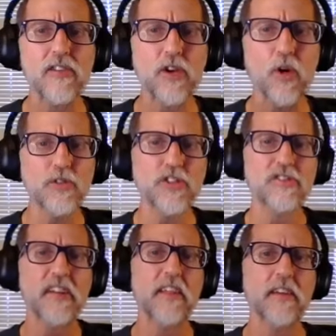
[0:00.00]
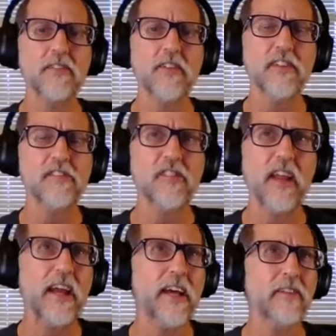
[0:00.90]
the cultures that lived on this
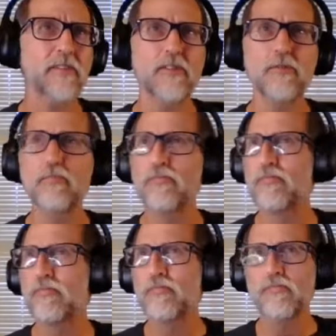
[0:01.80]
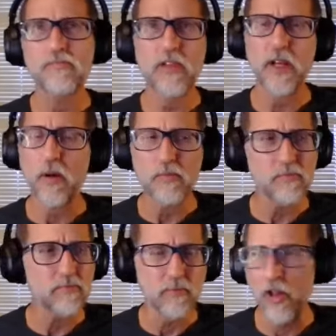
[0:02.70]
land,
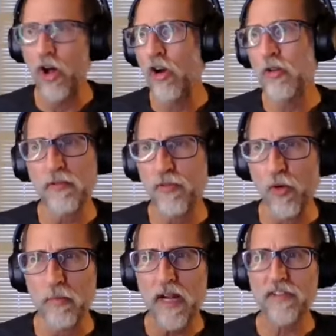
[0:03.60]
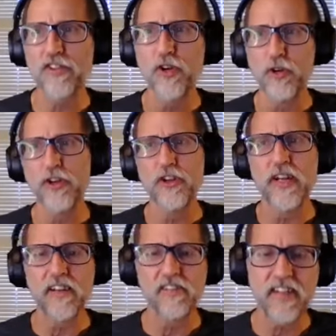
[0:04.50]
long before Mexico or
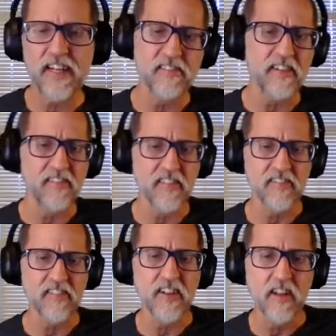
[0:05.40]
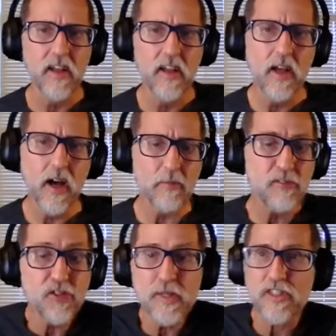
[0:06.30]
United States existed.
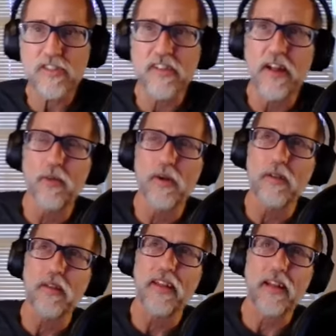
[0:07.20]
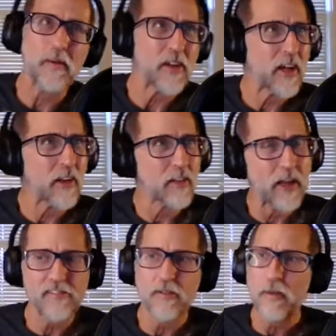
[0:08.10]
Sewage is another one to be thinking about. You got
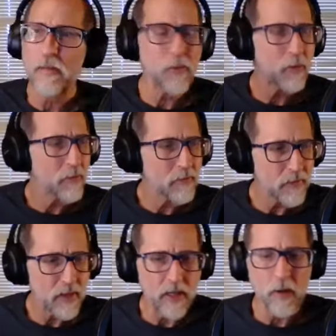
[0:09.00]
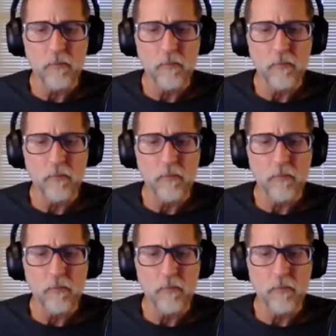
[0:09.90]
lots of people, you